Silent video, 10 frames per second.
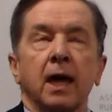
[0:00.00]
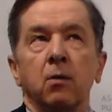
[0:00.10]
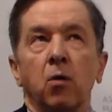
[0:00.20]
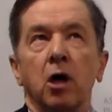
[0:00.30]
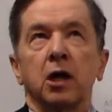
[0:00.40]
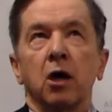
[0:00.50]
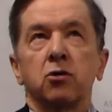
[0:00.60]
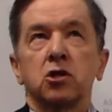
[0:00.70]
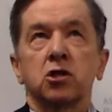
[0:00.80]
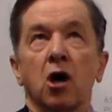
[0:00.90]
And Wally
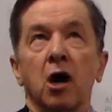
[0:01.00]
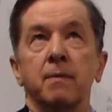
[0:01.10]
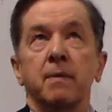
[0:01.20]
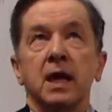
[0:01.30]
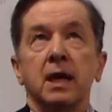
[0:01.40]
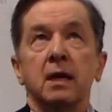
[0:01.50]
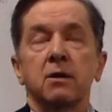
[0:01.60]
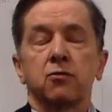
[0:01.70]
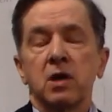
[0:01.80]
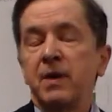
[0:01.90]
Oates taught me
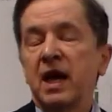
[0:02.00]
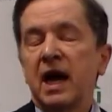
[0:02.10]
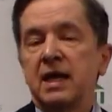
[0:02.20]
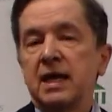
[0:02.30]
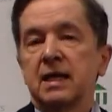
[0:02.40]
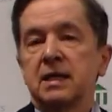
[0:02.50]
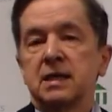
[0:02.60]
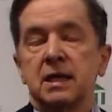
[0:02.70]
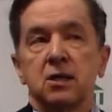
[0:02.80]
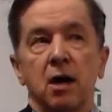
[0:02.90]
three big
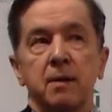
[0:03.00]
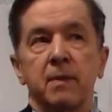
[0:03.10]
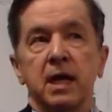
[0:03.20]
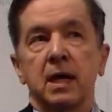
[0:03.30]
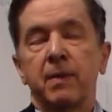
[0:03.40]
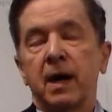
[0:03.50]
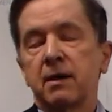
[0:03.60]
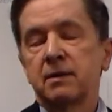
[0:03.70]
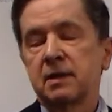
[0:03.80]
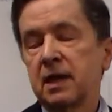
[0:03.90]
ideas. He taught me
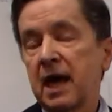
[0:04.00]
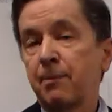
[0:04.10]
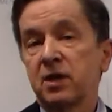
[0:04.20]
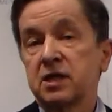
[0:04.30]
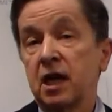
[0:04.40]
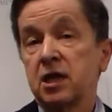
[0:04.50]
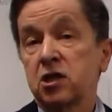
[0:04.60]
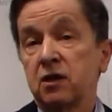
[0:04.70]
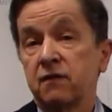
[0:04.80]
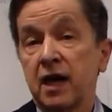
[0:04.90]
about
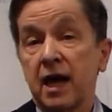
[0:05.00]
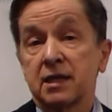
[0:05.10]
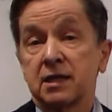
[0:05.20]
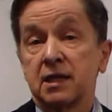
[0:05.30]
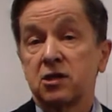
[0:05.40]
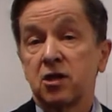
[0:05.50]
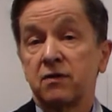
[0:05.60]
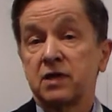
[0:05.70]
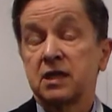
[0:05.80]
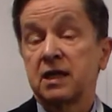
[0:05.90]
capitalization of taxes and
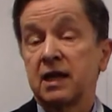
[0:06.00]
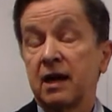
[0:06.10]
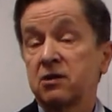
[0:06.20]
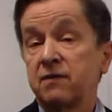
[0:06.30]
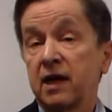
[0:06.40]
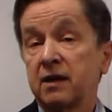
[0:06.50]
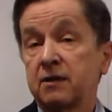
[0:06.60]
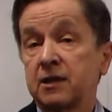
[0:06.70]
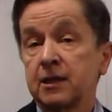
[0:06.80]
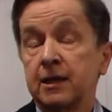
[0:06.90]
services into house
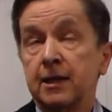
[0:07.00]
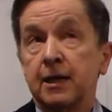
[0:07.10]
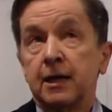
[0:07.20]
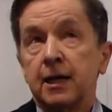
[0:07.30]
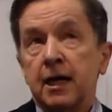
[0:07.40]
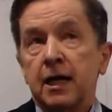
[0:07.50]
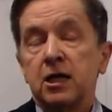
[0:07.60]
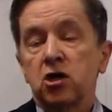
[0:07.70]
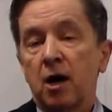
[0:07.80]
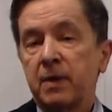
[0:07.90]
values.
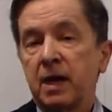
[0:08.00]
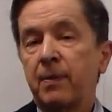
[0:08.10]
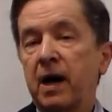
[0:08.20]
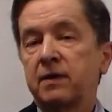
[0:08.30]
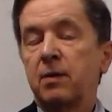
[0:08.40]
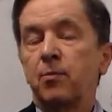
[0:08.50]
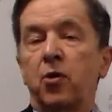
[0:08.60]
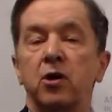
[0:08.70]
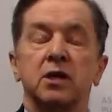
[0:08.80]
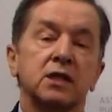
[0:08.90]
He taught me about the
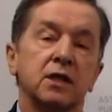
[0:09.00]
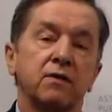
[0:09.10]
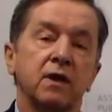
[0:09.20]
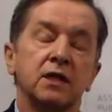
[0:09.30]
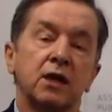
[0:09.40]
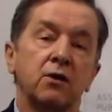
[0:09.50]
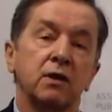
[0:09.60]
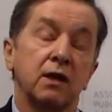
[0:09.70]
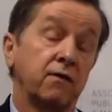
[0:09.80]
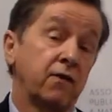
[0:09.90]
importance of
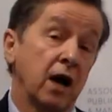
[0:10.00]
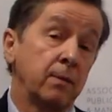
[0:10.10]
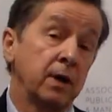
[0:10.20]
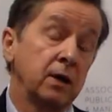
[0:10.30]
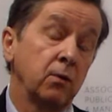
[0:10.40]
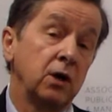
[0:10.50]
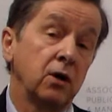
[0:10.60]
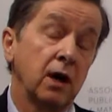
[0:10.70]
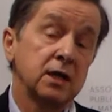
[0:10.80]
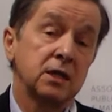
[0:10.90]
considering the environment when
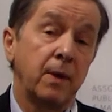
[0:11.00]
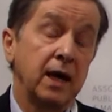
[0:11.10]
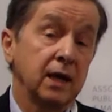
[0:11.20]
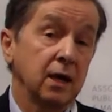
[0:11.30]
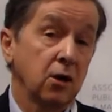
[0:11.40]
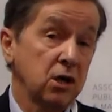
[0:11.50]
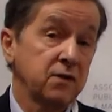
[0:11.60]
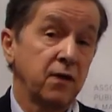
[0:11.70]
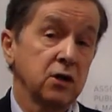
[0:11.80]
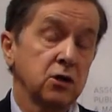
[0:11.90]
you're estimating a
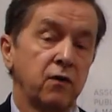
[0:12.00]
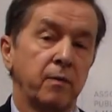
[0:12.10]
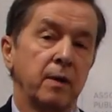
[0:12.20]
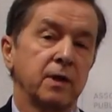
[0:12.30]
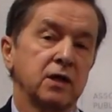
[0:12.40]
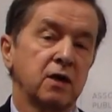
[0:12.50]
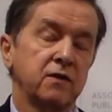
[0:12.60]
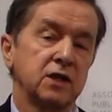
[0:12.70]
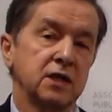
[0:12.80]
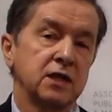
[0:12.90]
cost function for public
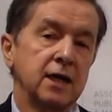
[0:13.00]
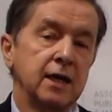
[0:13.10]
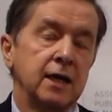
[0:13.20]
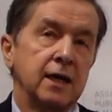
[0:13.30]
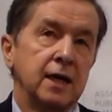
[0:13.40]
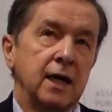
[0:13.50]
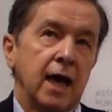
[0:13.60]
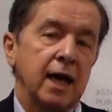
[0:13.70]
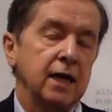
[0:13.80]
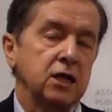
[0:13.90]
services.
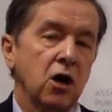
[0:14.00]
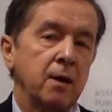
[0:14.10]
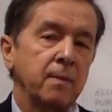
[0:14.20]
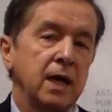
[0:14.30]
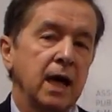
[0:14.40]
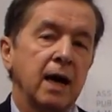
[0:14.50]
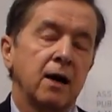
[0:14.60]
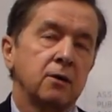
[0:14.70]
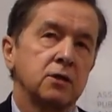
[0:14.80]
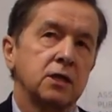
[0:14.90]
And he taught me
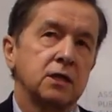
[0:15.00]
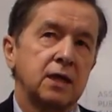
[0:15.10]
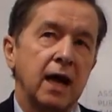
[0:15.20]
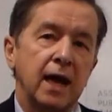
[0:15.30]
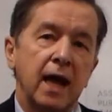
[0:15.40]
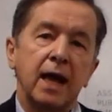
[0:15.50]
how state